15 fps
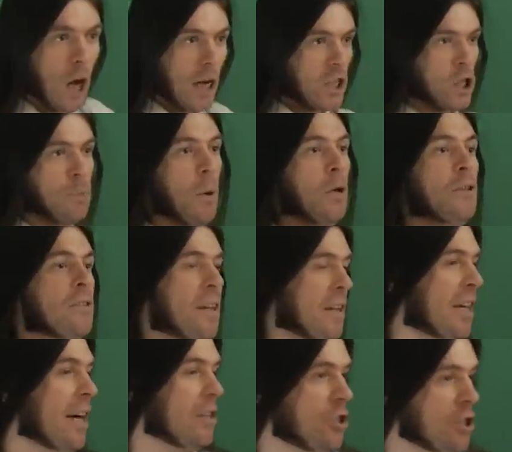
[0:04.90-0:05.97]
got a spoon in the
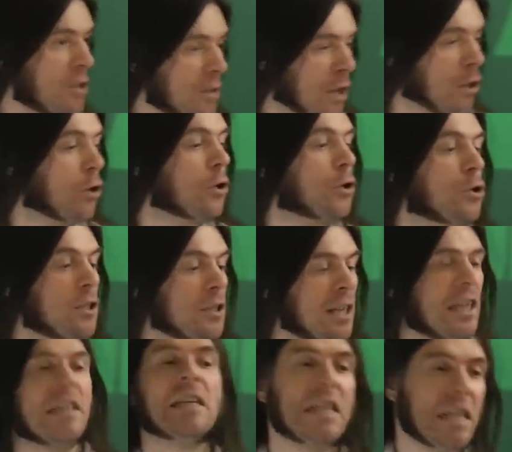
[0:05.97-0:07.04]
kitchen and they look good in
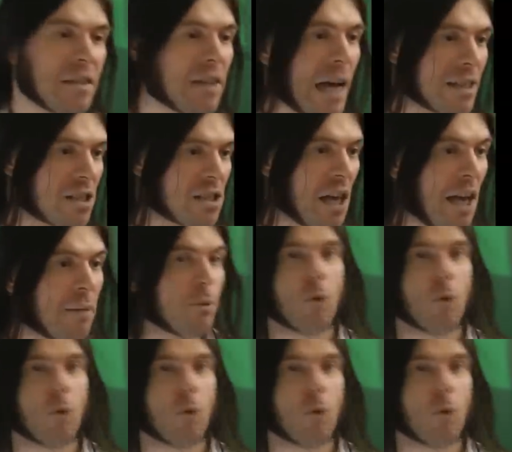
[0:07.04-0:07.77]
it, that's them,